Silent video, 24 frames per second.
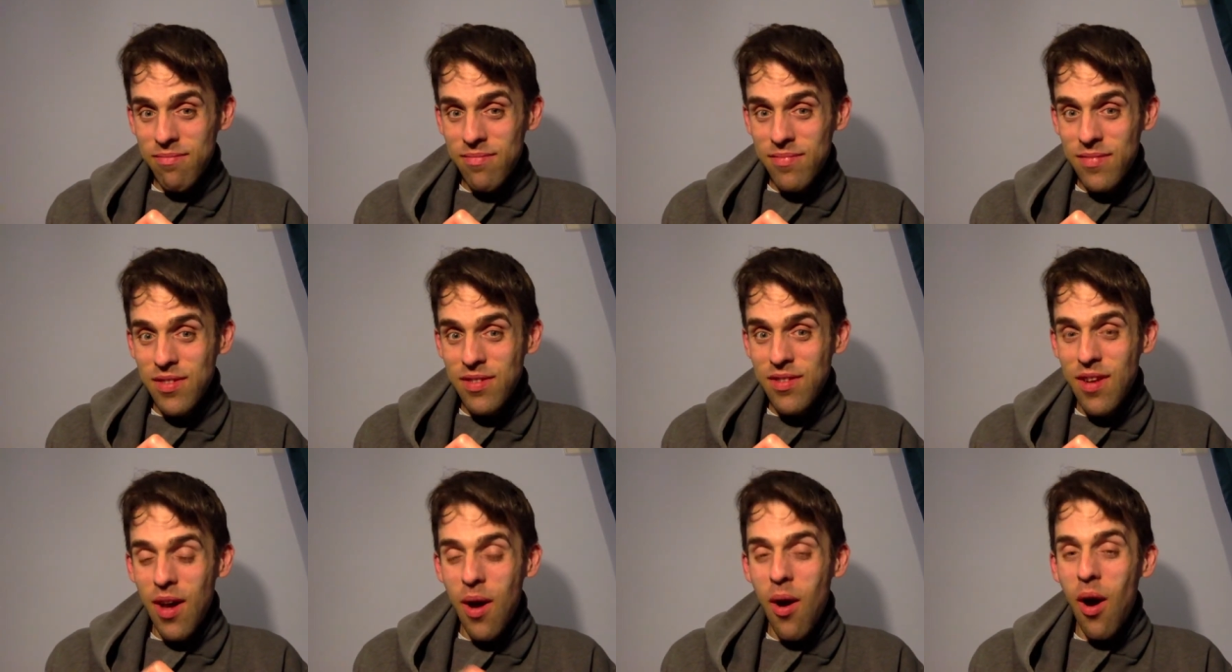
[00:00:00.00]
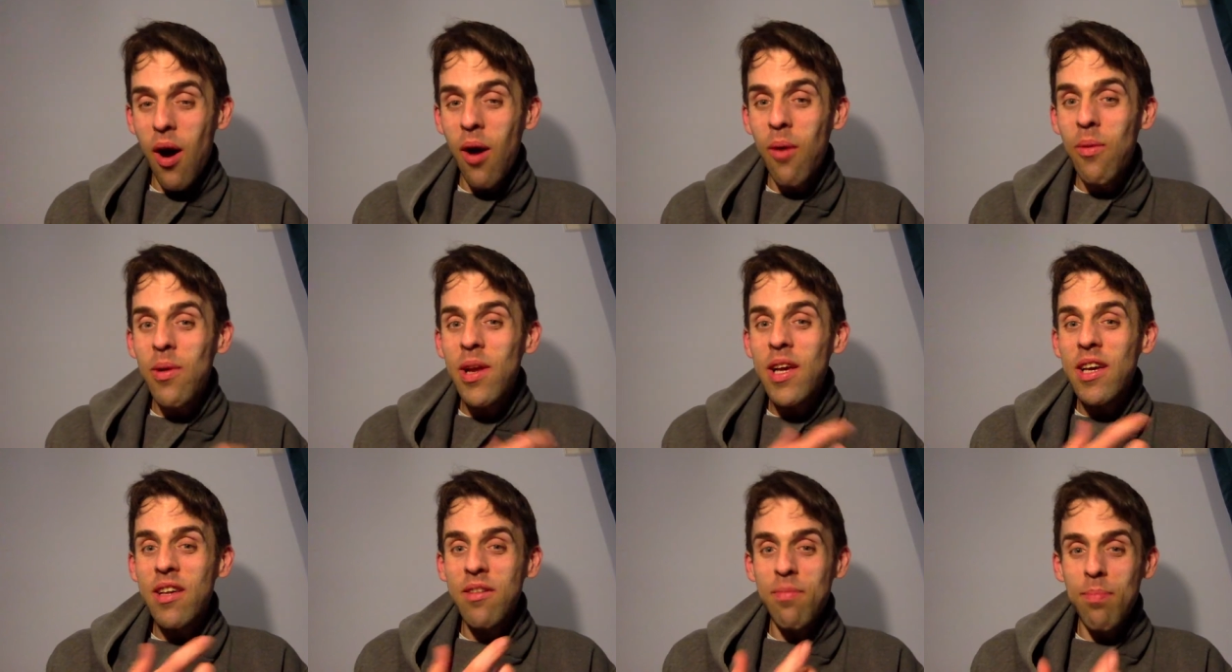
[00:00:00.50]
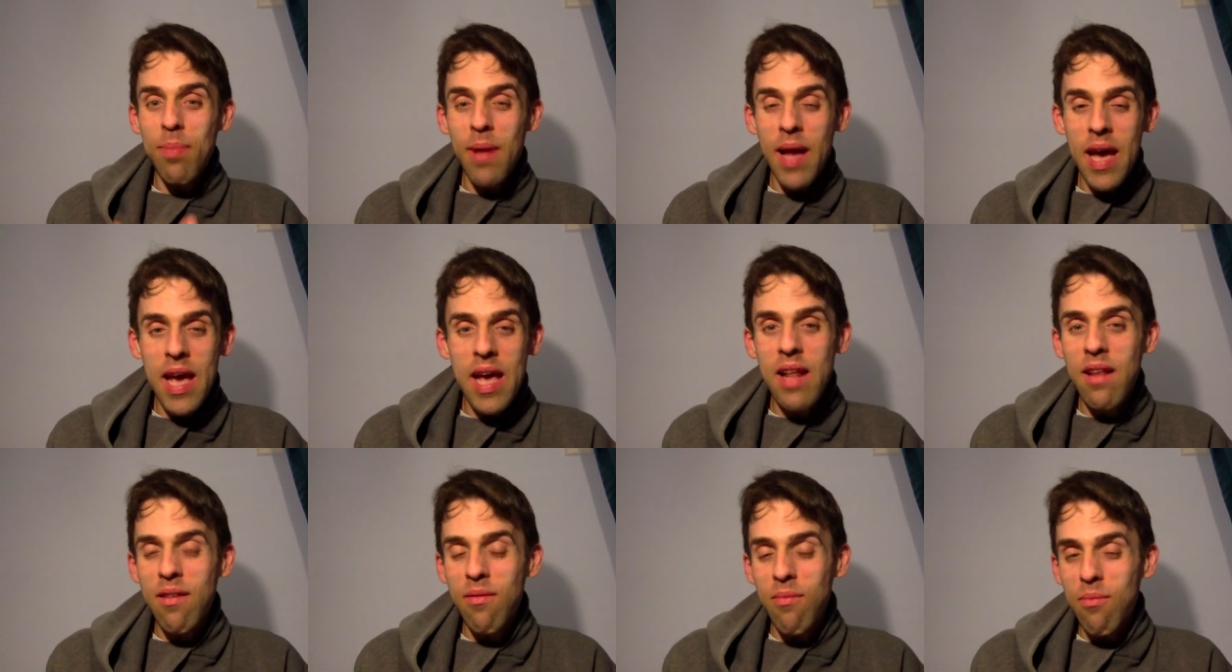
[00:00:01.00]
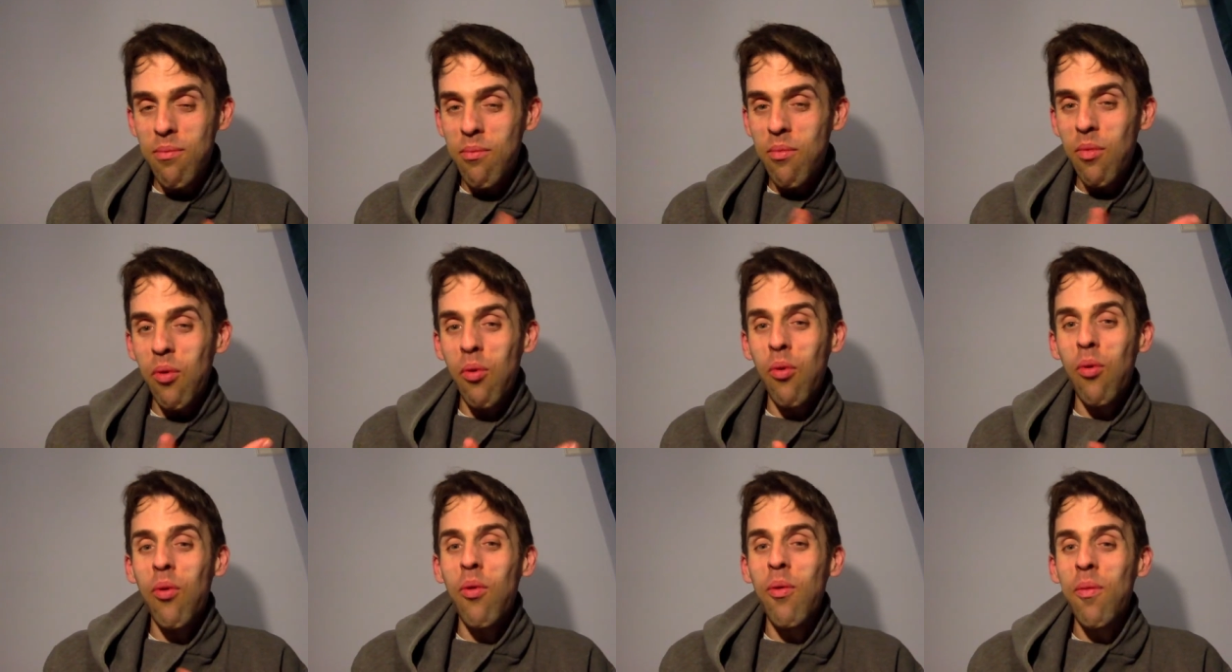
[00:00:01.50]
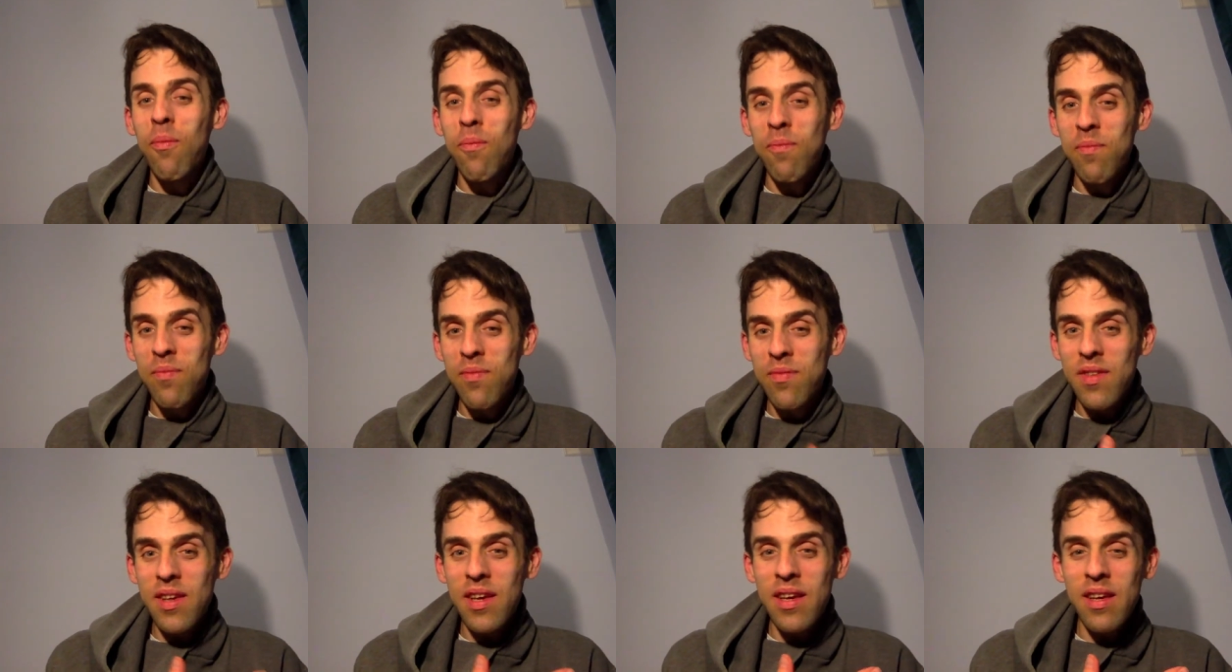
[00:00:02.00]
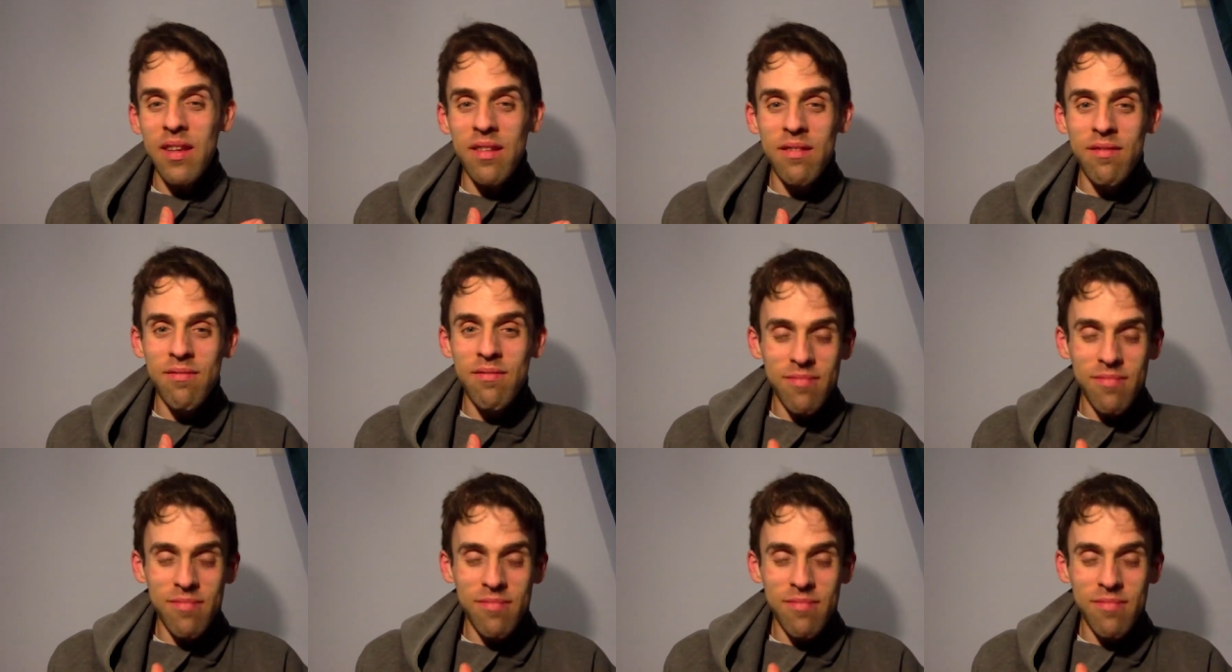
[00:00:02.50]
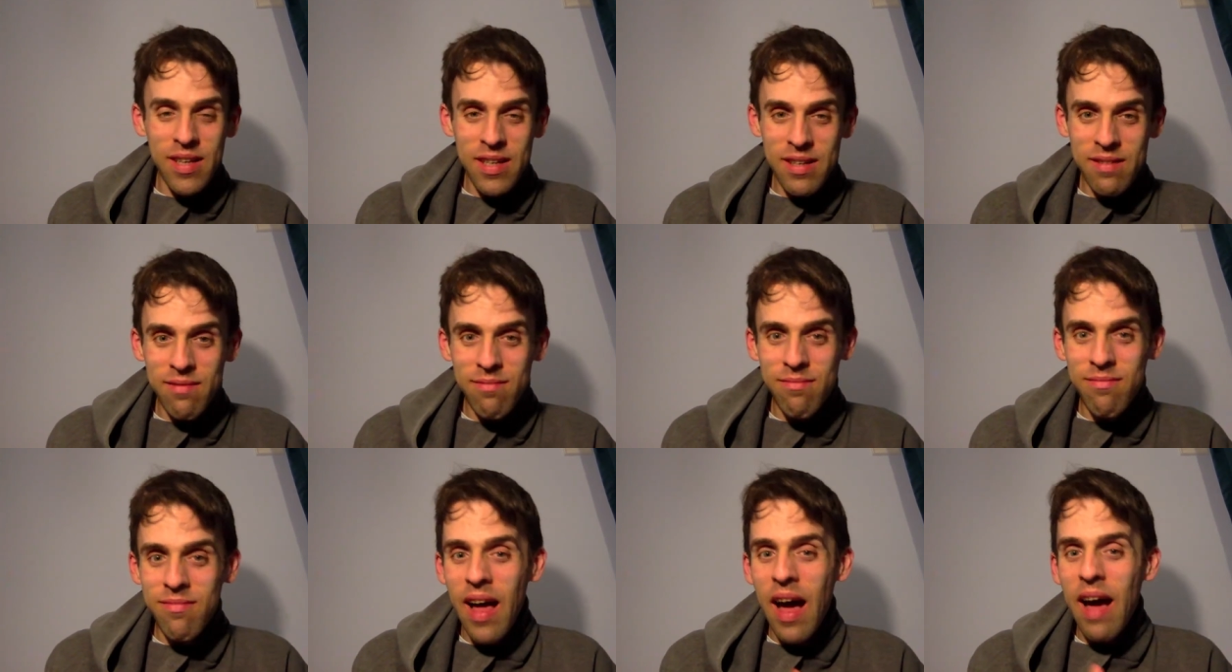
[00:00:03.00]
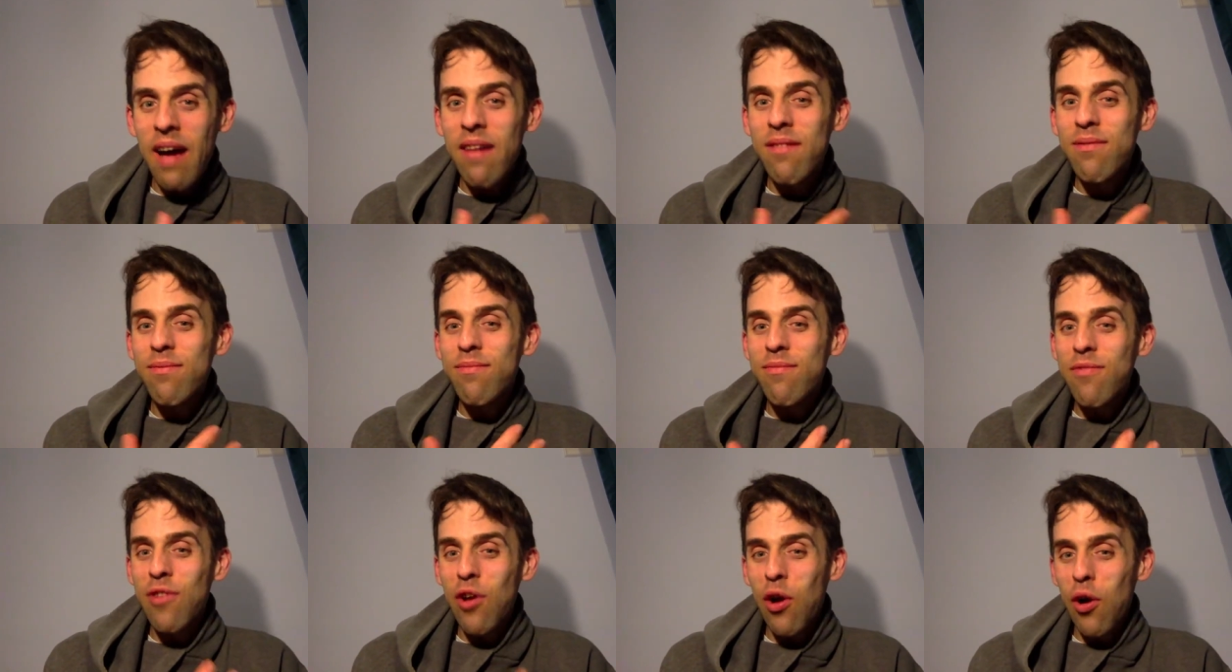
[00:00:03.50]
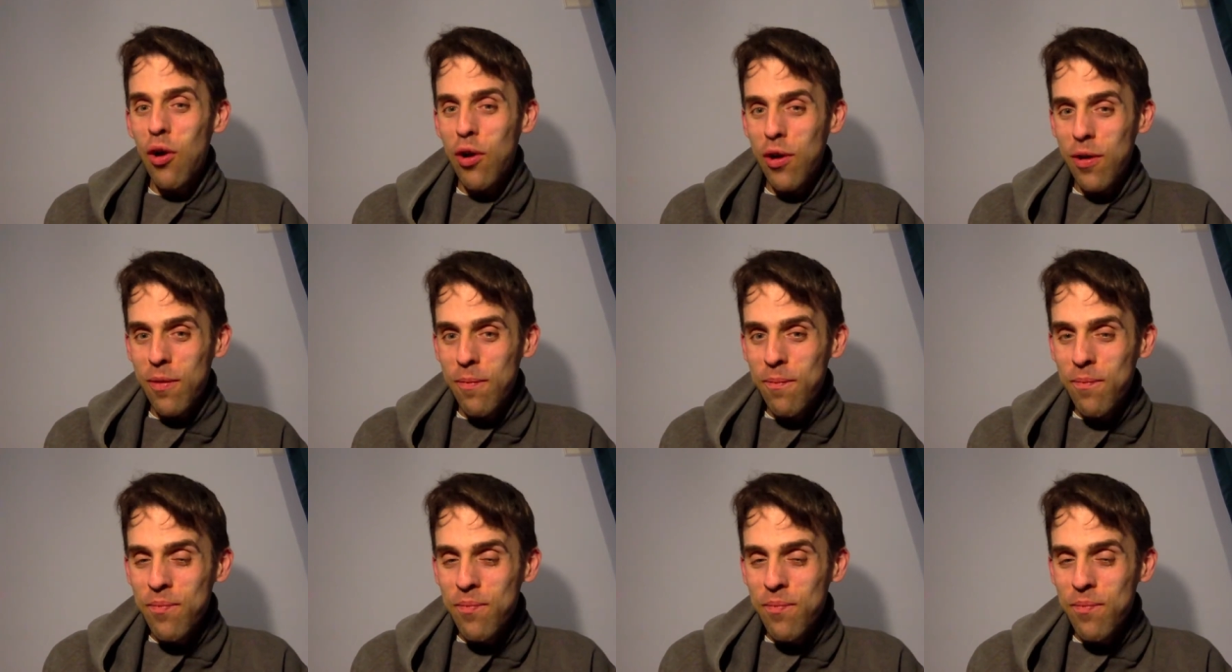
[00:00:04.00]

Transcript: So I will explain more in in that vlog.